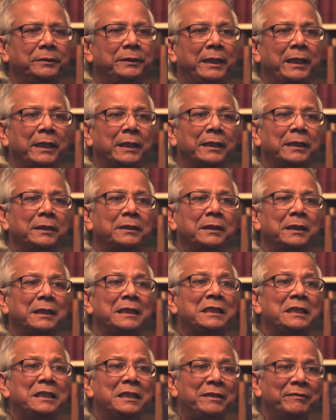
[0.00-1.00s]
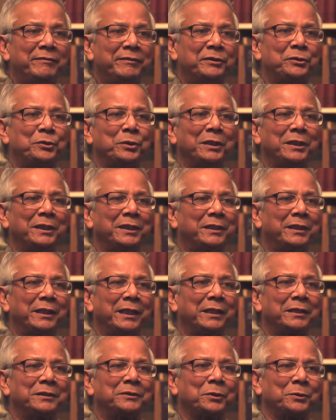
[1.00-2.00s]
They can individually
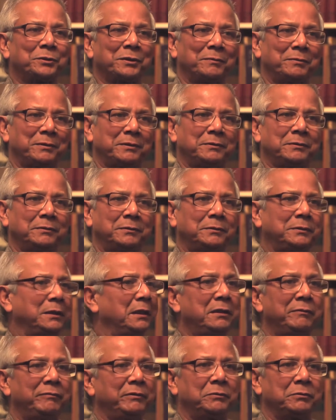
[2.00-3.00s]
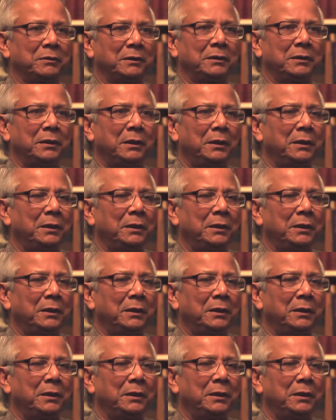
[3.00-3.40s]
create social business, individually.